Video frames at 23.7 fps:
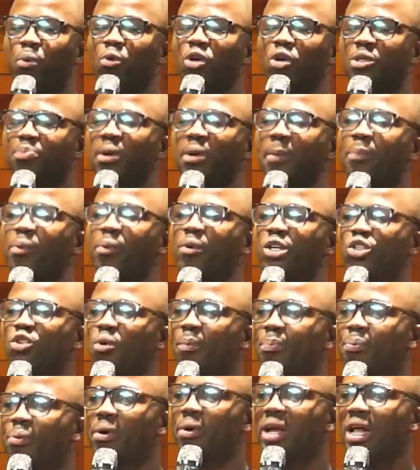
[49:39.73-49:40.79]
people into
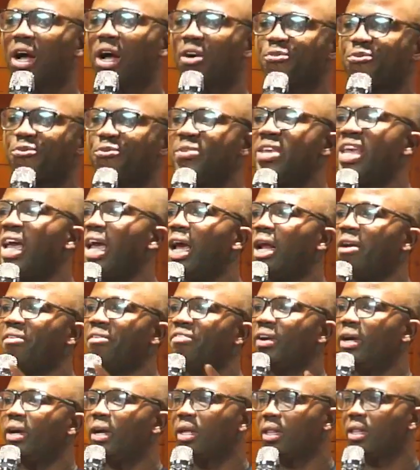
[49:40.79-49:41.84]
prayer fear and
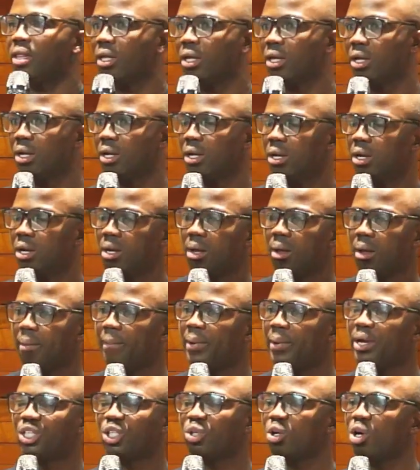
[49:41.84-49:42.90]
faith. Make
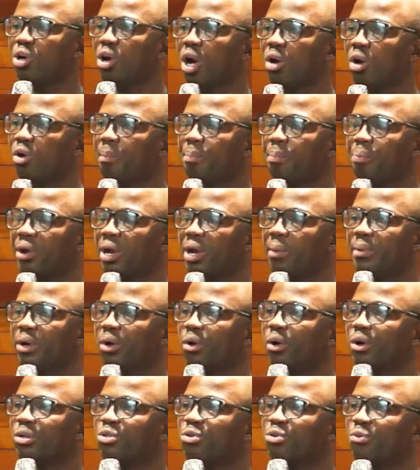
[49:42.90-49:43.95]
sure you are not praying because
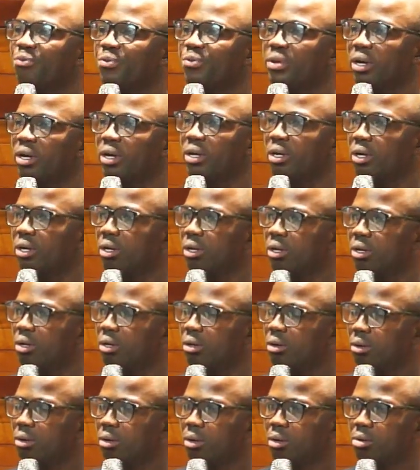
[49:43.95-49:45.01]
of fear,
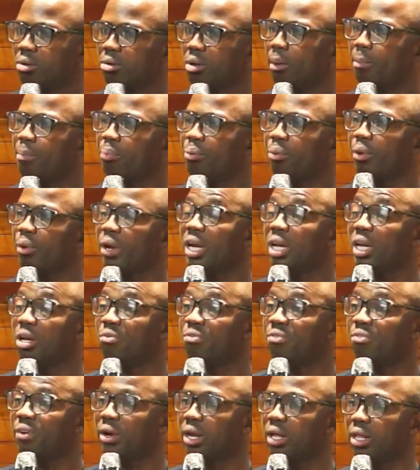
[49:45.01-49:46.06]
you are praying in
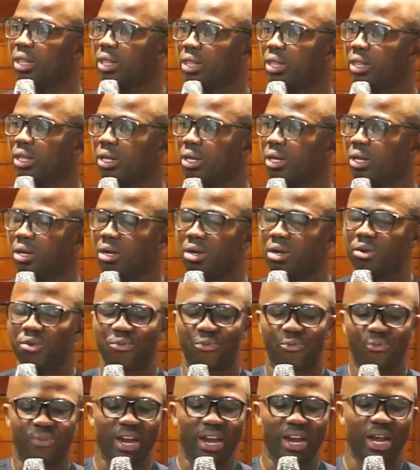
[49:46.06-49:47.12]
faith.
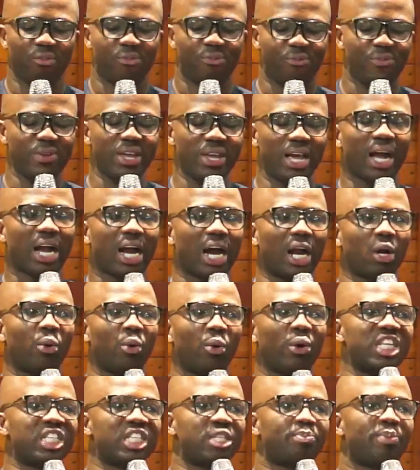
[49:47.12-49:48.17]
faith fear cannot
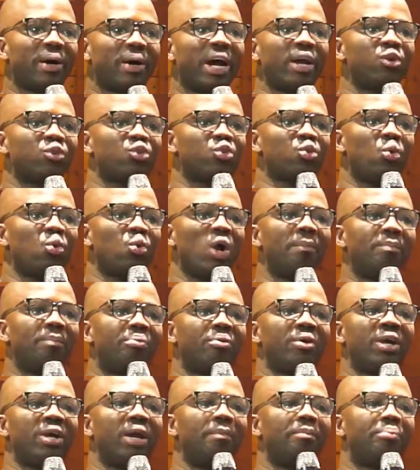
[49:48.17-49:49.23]
inspire you to go and pray
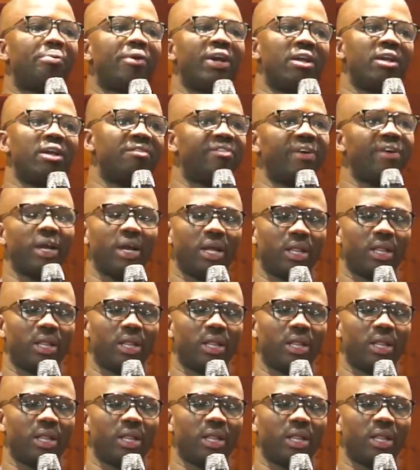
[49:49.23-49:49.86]
and pray in faith.